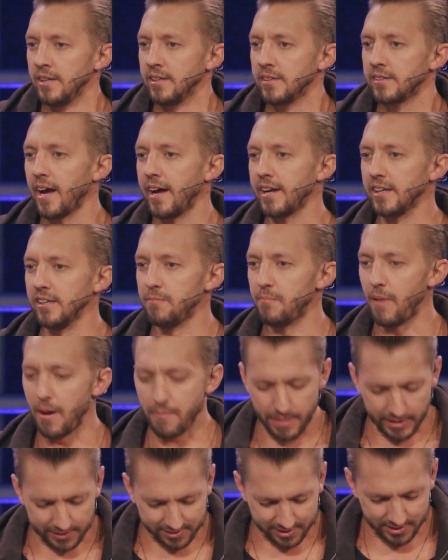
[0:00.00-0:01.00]
Title of
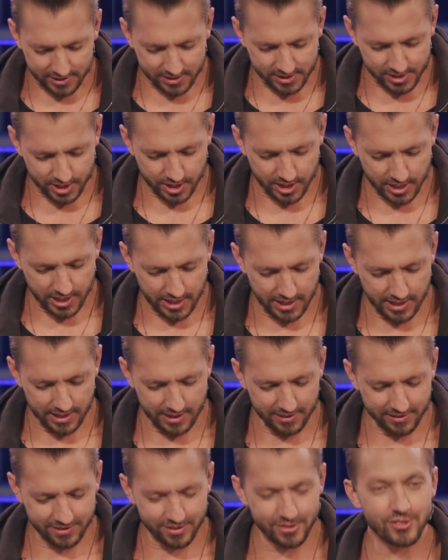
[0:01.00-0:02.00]
my message
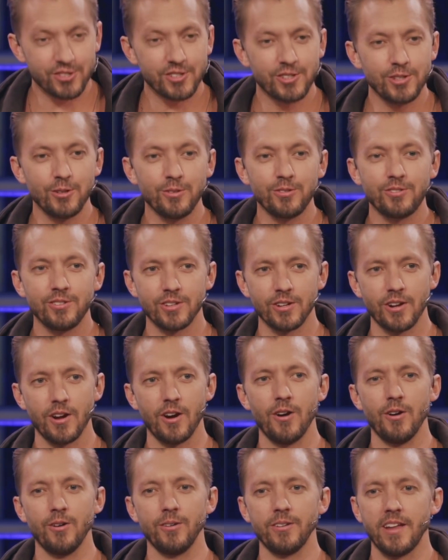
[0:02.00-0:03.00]
is Choose Your
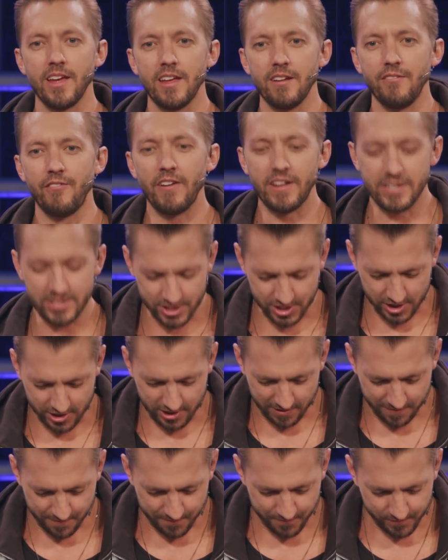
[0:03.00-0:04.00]
Own
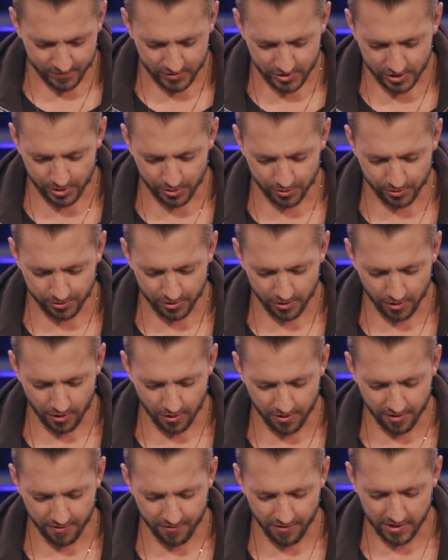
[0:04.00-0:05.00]
Adventure. Choose Your
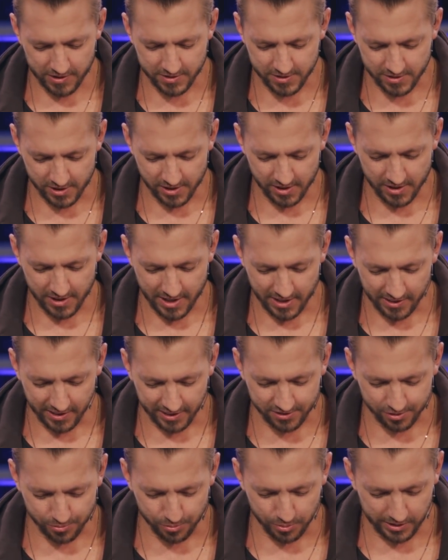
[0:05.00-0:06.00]
Own Adventure. And
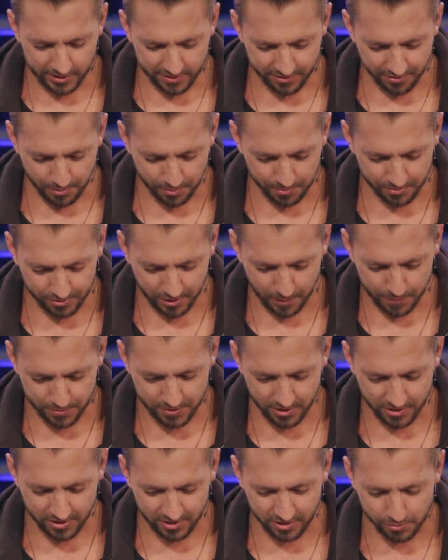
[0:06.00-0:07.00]
let's read from
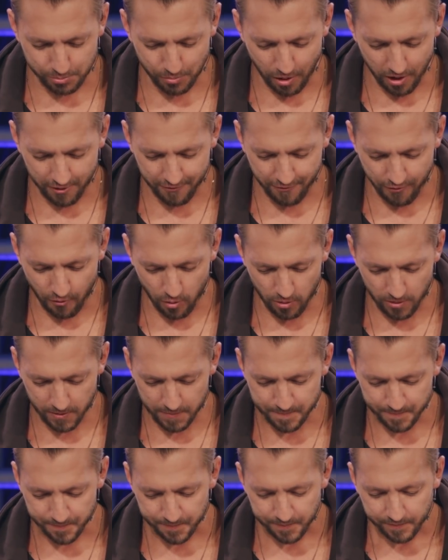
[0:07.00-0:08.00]
Scripture. This is Mark
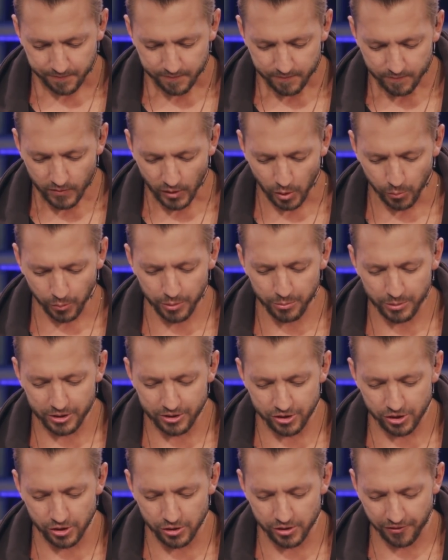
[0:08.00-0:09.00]
4. We're going to
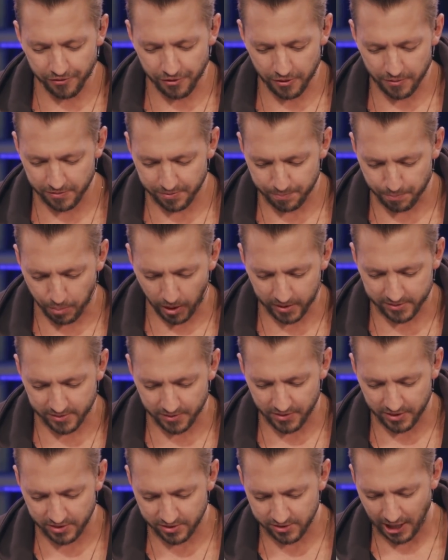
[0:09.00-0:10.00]
read two different parts
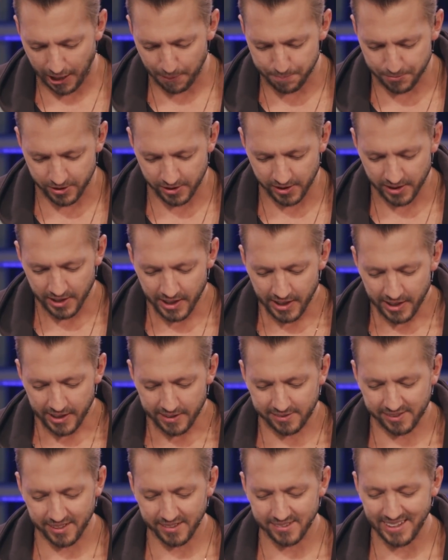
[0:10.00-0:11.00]
of this chapter.
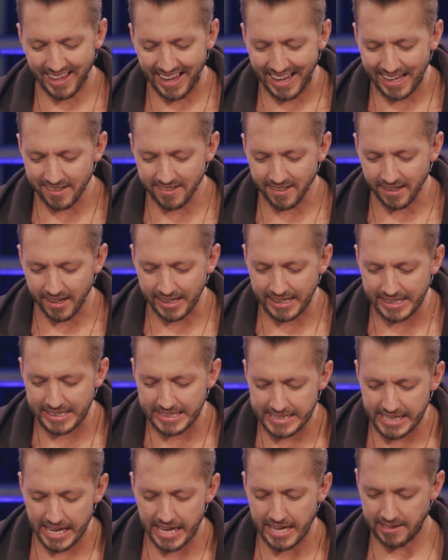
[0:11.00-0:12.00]
It says, And
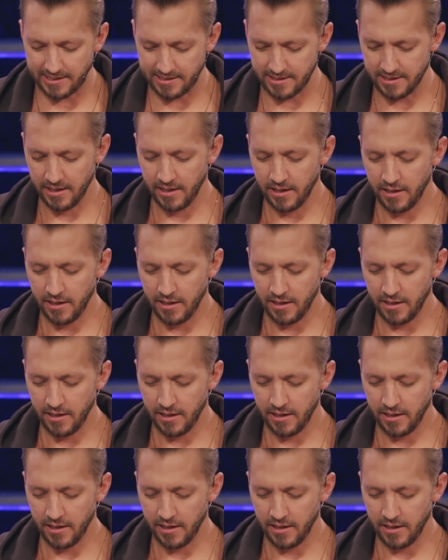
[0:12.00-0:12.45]
again,